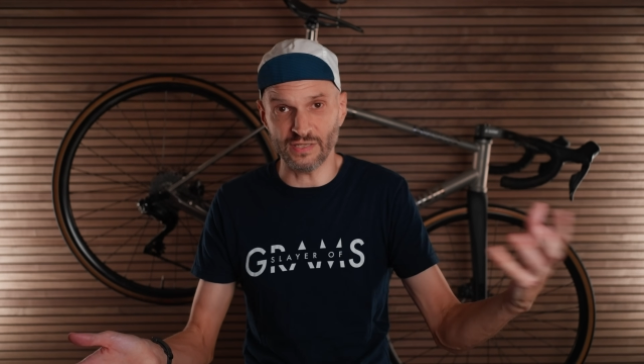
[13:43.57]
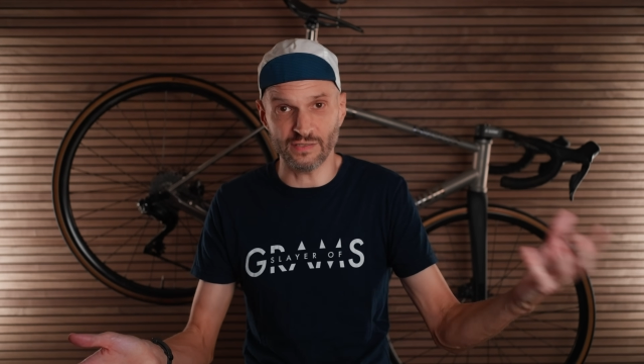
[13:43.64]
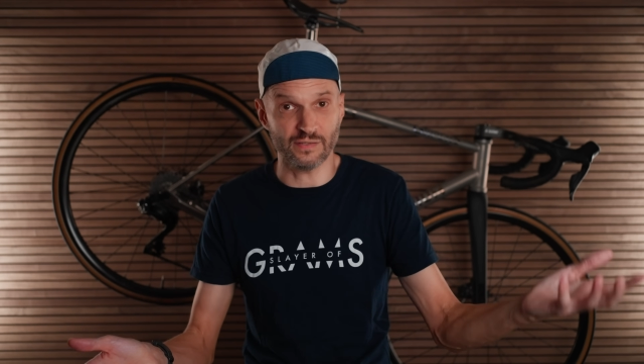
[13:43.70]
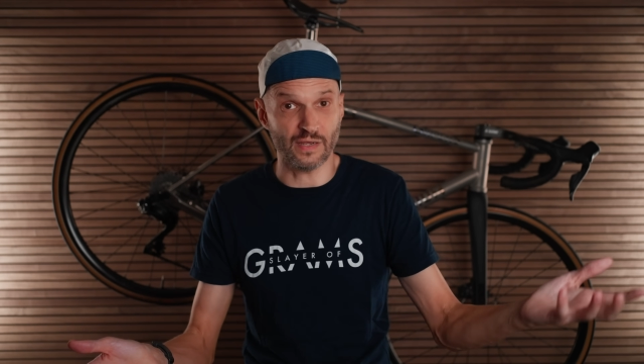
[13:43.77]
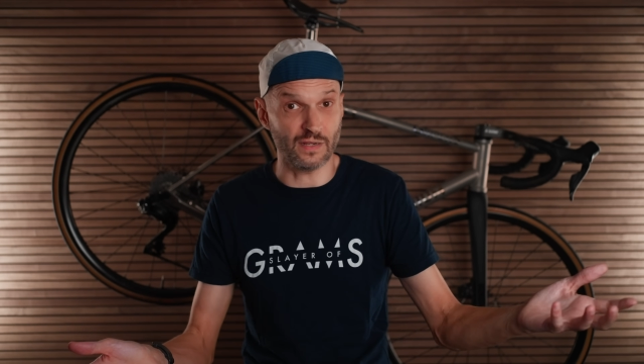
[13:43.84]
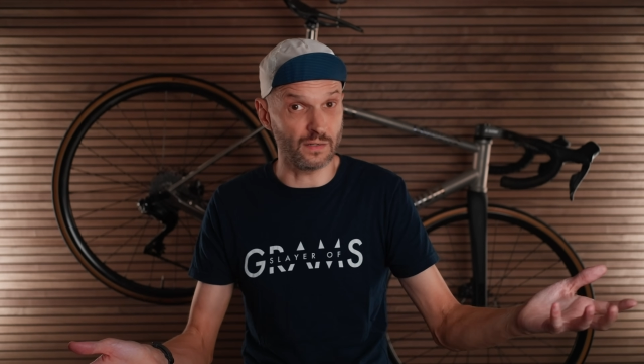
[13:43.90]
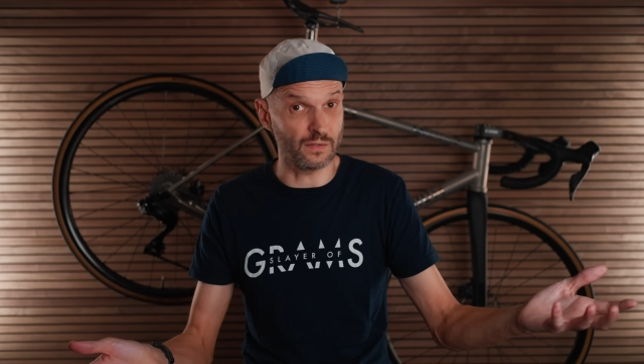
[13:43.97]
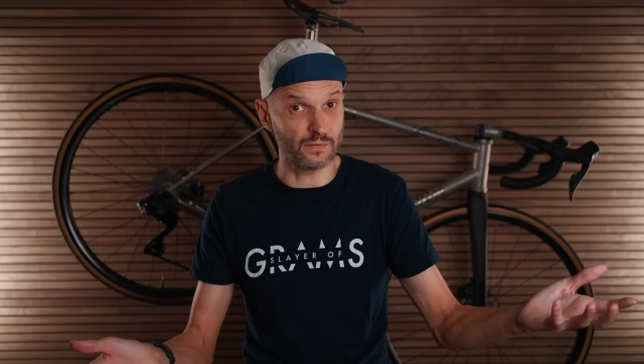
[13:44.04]

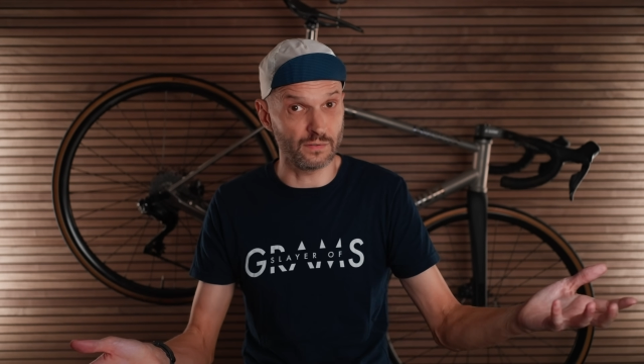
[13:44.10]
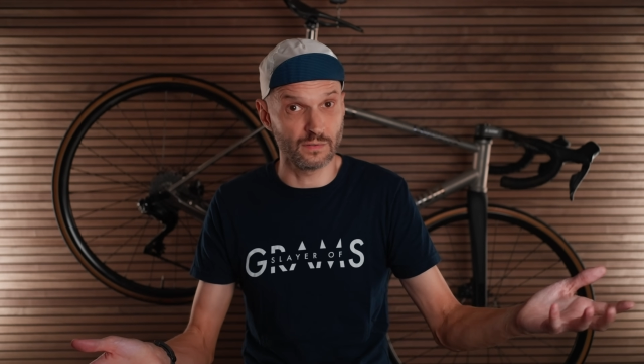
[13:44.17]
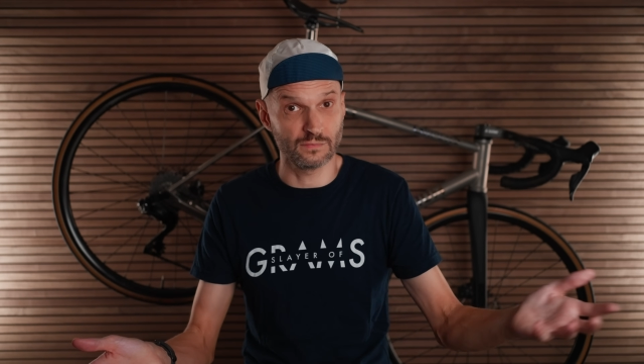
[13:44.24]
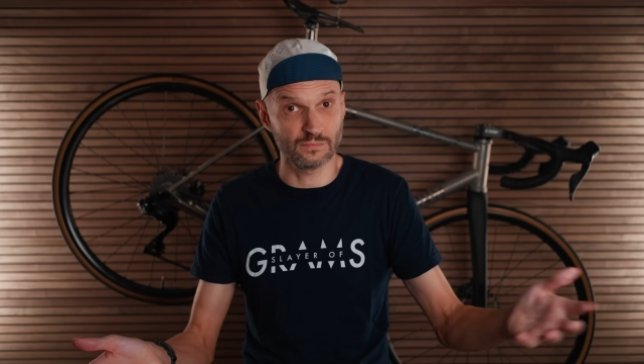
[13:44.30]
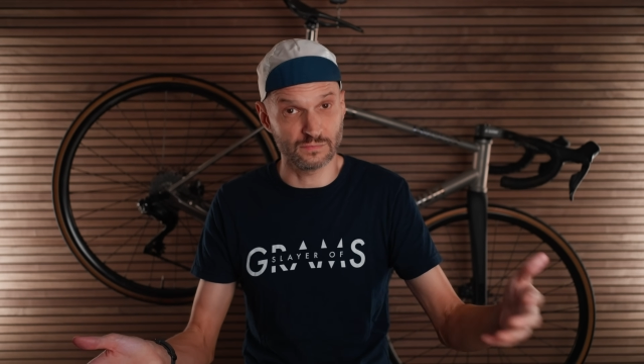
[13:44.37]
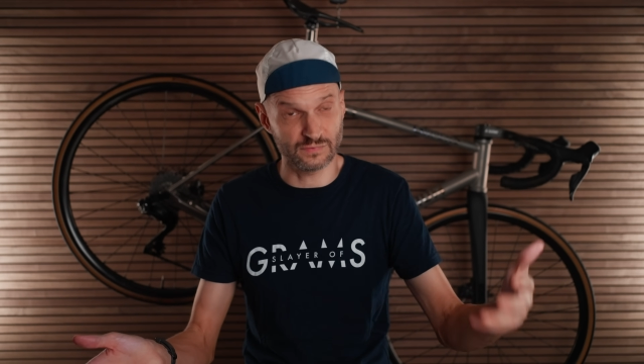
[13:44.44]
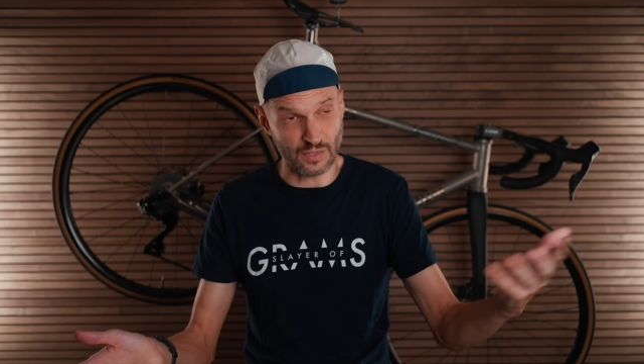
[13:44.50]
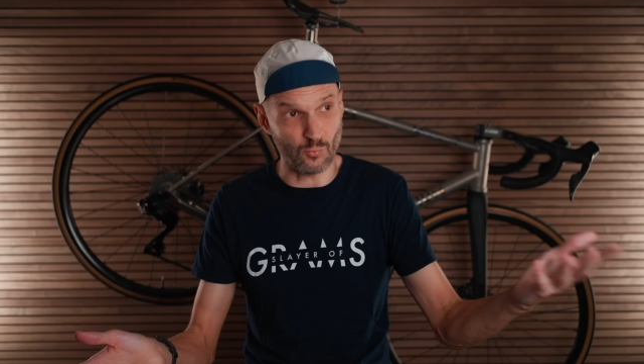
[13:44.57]
retailer
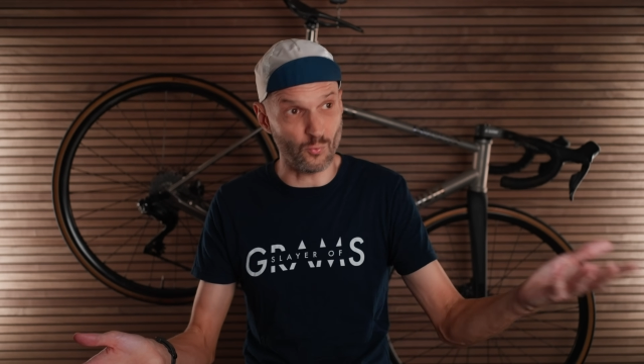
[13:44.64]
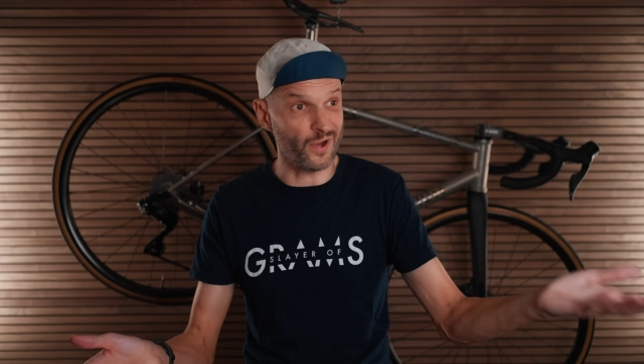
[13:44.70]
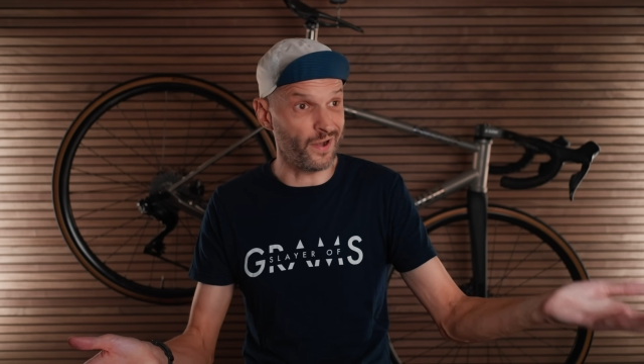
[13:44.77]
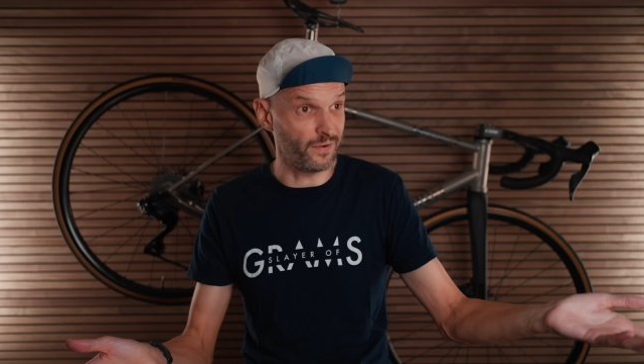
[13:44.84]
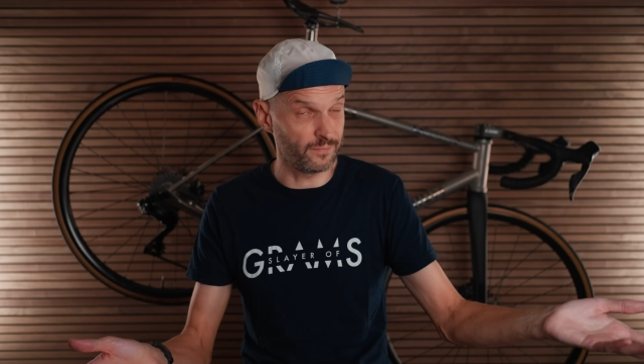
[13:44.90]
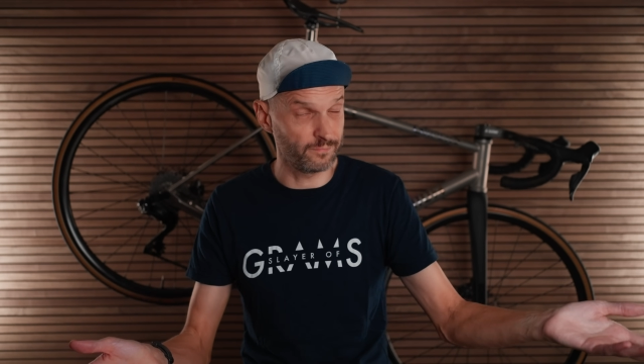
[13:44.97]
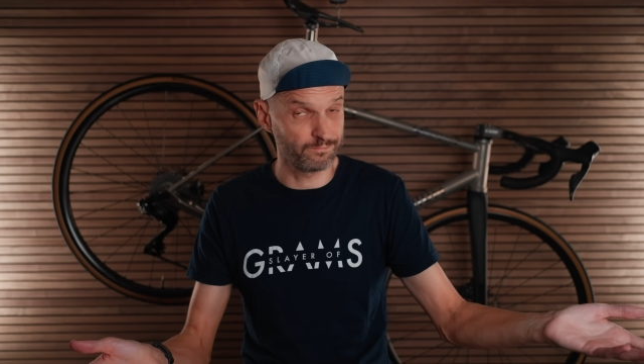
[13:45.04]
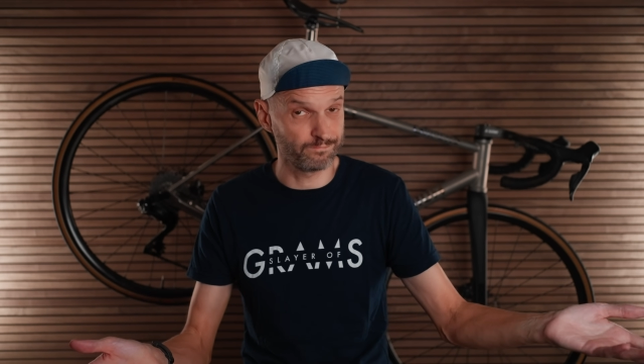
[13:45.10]

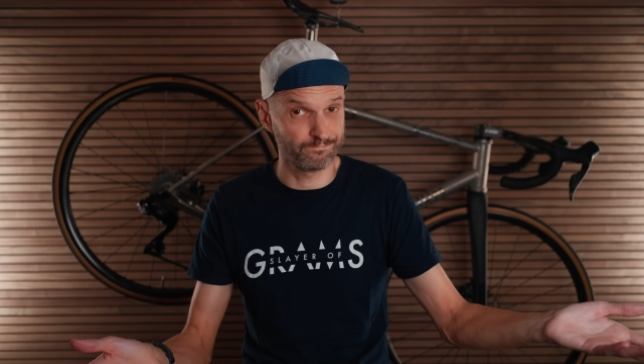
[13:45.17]
somewhere.